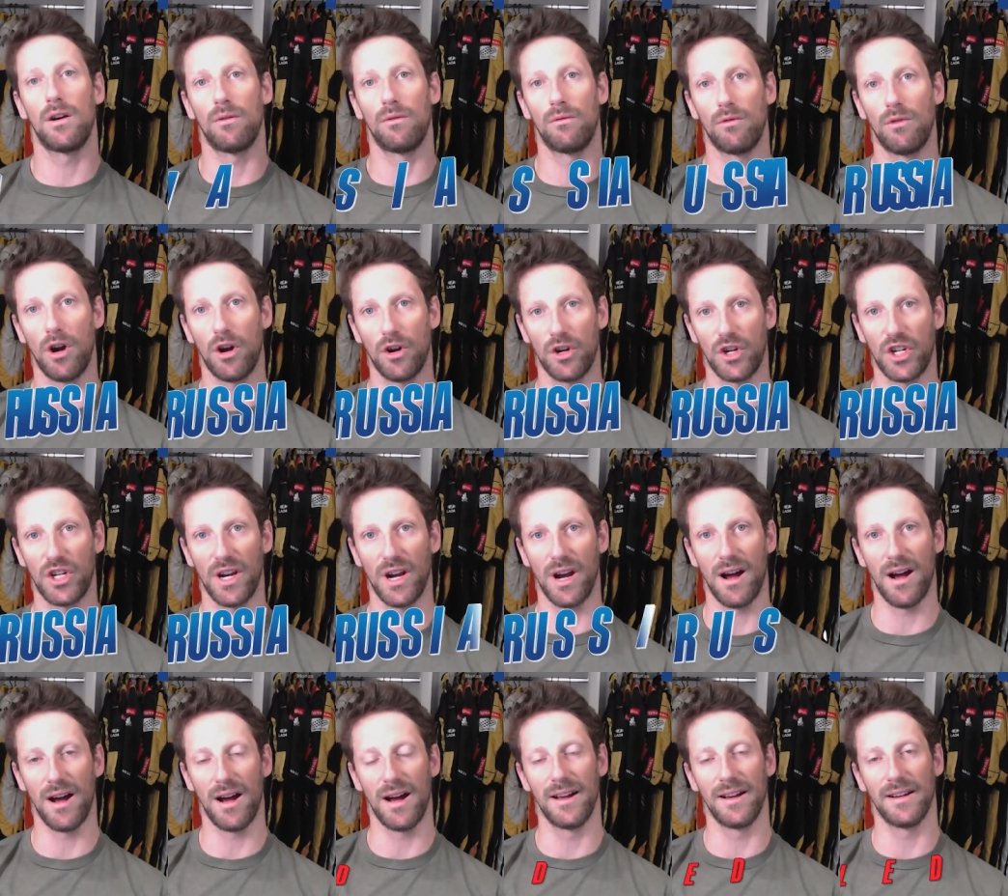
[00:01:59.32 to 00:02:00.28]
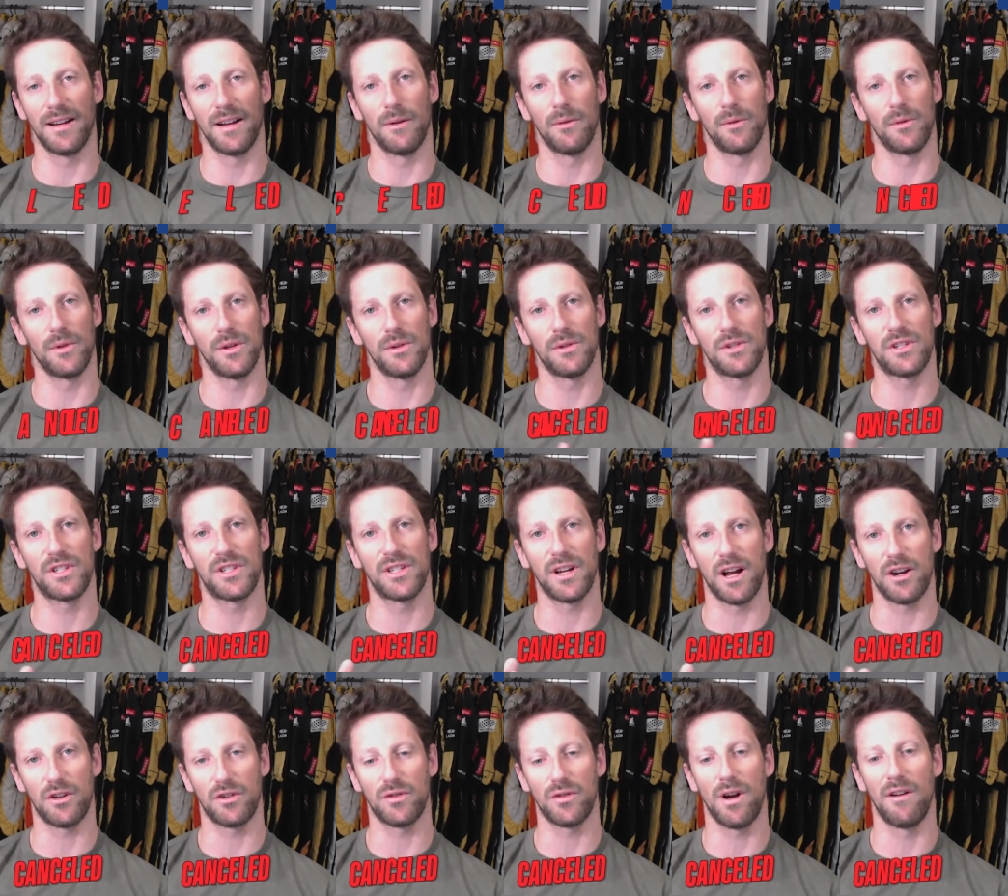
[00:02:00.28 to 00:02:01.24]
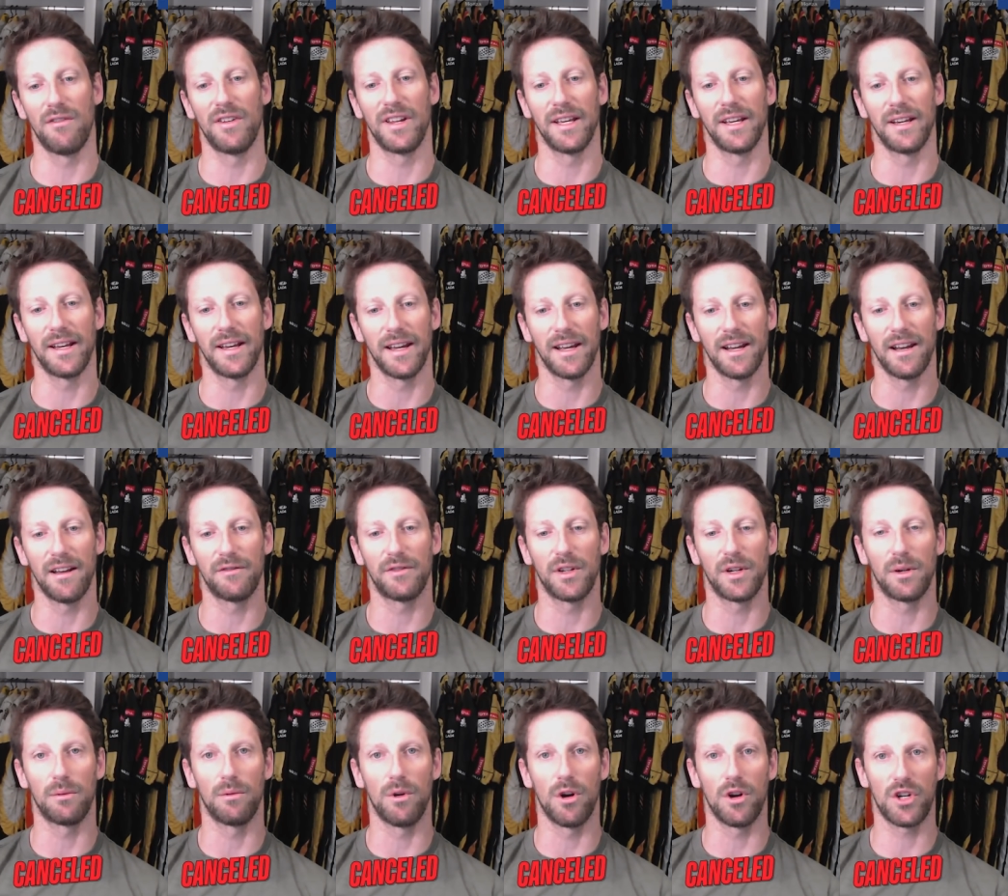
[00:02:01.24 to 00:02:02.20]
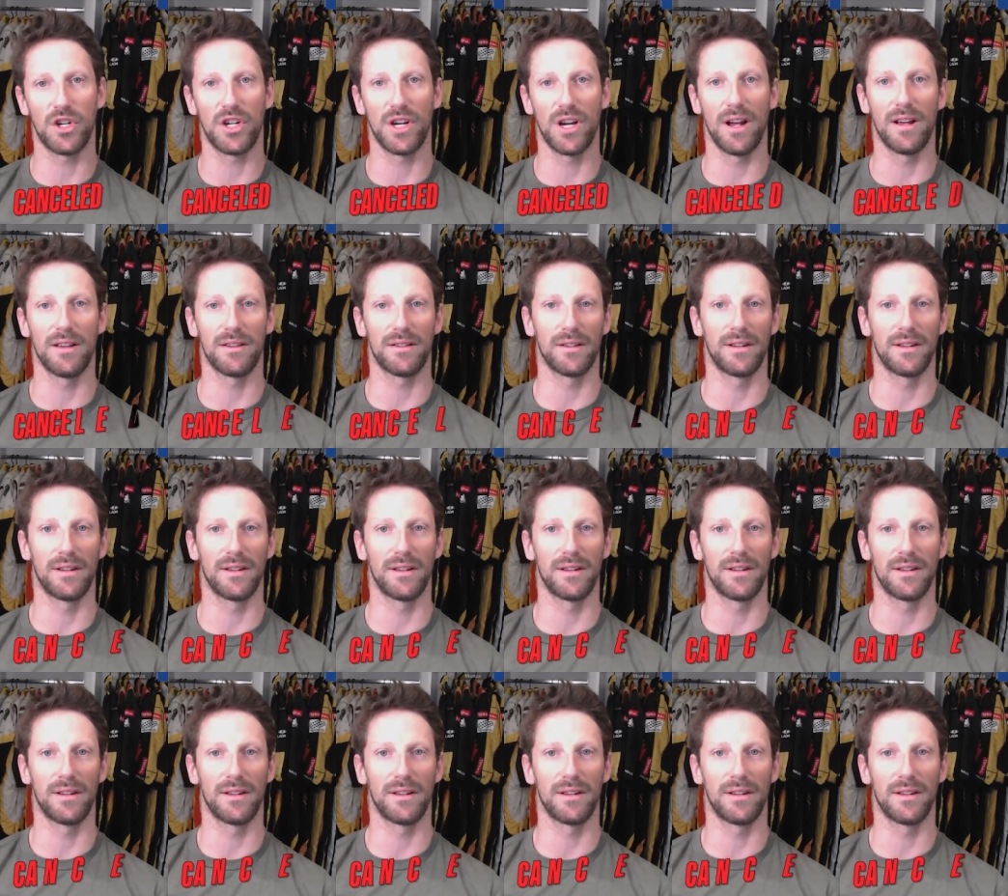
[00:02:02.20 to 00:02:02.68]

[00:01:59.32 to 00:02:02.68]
Russia, and then you start traveling again after Russia. So